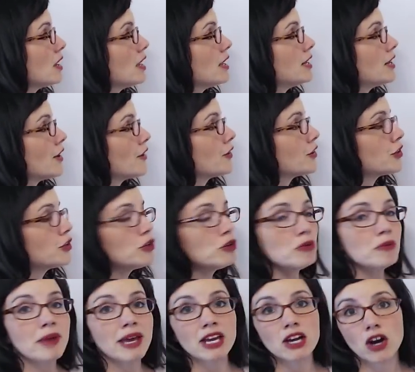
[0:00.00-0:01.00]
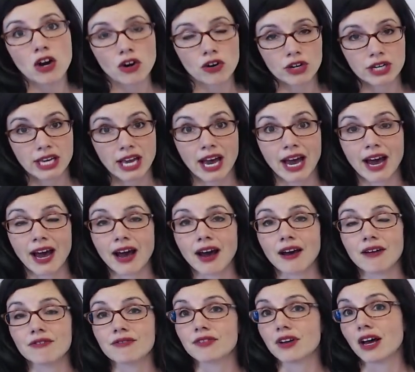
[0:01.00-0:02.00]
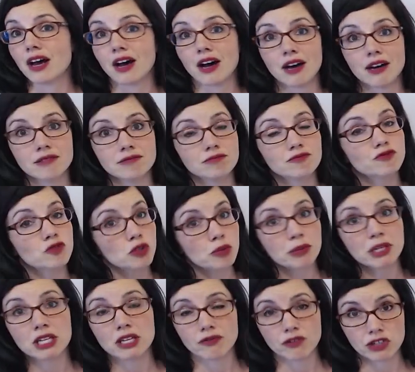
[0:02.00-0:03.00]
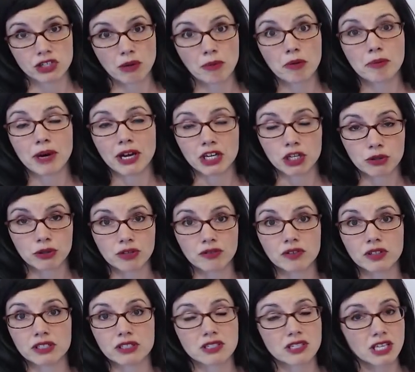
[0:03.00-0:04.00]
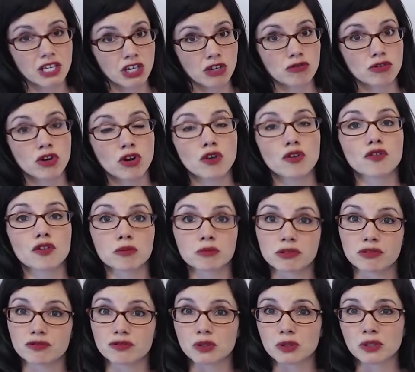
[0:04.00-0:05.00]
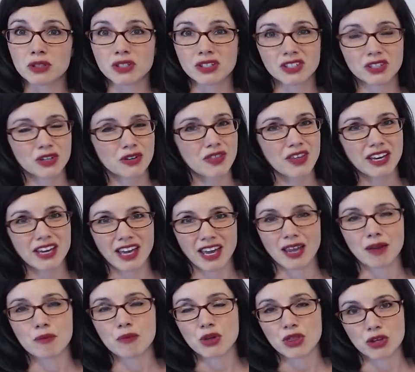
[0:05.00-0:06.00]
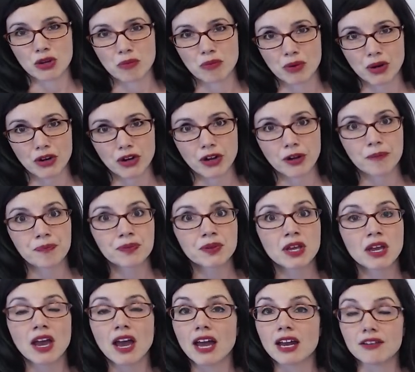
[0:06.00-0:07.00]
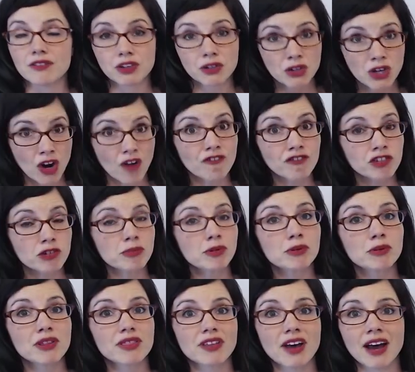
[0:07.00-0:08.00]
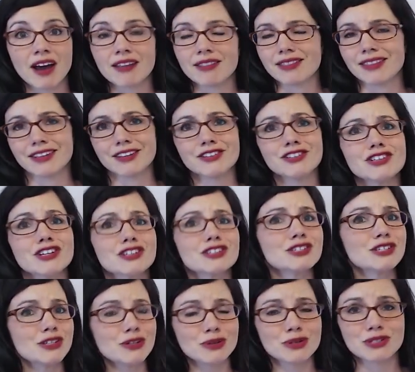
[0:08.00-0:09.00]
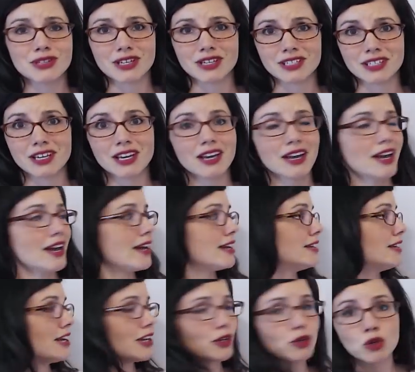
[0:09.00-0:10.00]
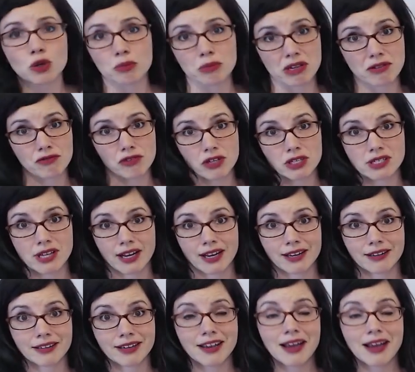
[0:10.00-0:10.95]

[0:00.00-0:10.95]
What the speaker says: Now, you may already have a formula for double bond equivalence that you know from before or that came with your book. And if you're comfortable with that, then just use it and ignore me for a second.